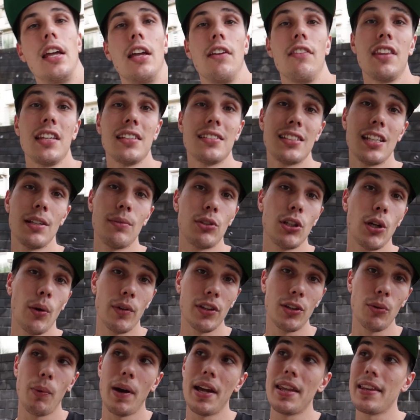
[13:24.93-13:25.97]
things keep
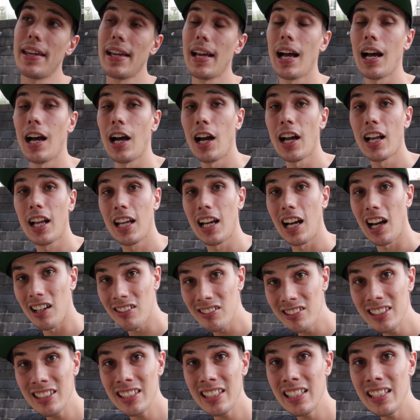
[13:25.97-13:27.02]
going the way they are
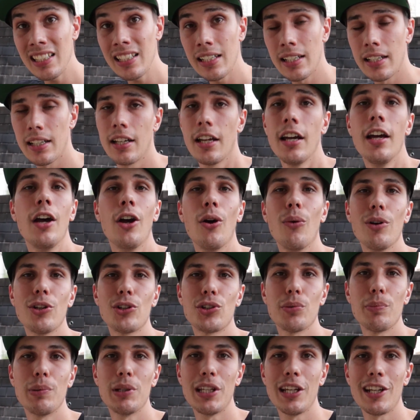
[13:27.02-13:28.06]
currently, we
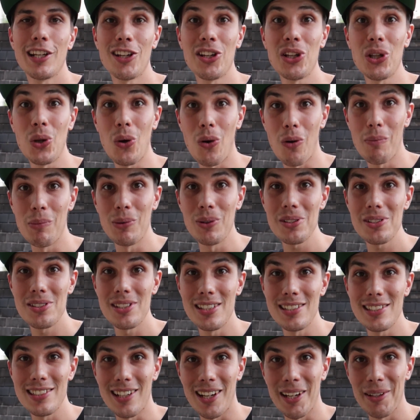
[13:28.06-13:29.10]
should be getting a lot more
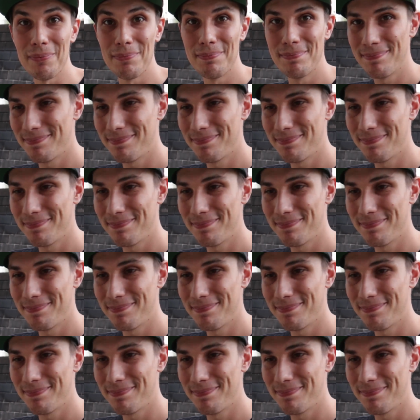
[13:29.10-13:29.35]
seat time.